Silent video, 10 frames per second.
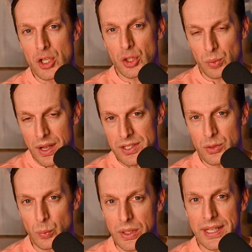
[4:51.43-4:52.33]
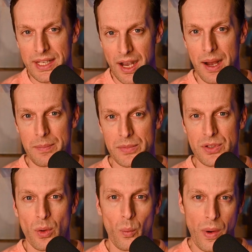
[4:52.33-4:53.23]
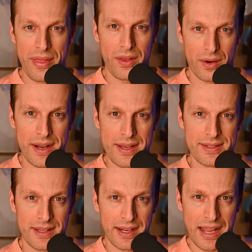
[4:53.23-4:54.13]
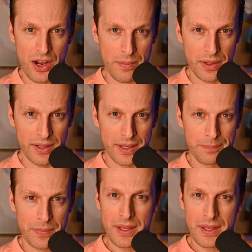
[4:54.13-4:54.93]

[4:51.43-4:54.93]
Trust really comes when there is accountability.